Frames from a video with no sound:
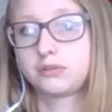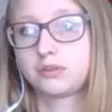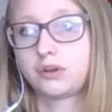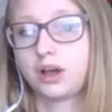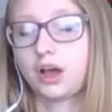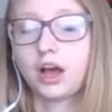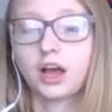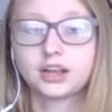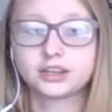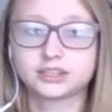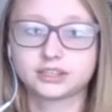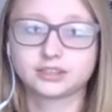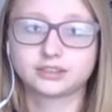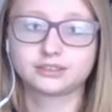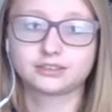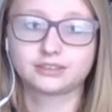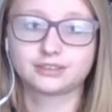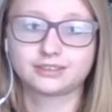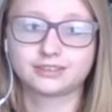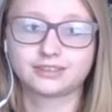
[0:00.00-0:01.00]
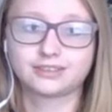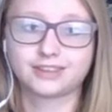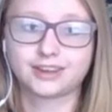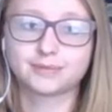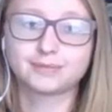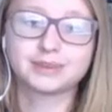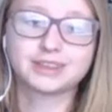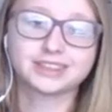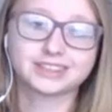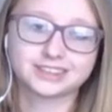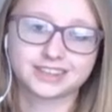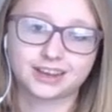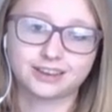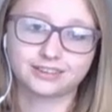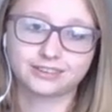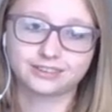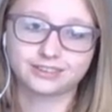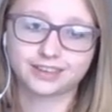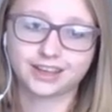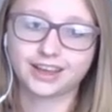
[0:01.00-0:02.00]
hot. I'm in the South.
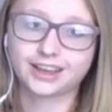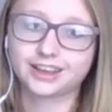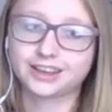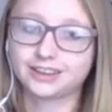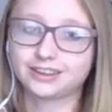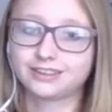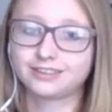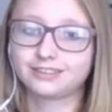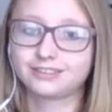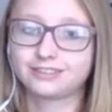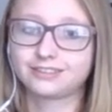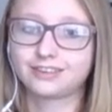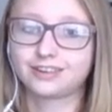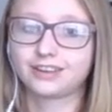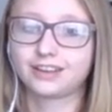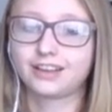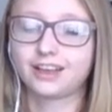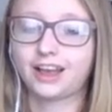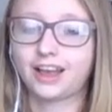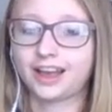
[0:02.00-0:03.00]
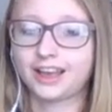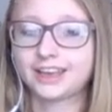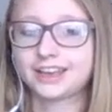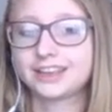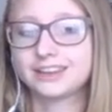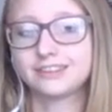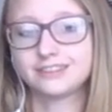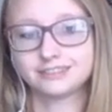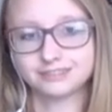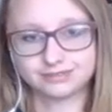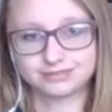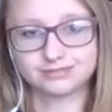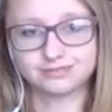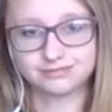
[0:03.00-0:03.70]
I can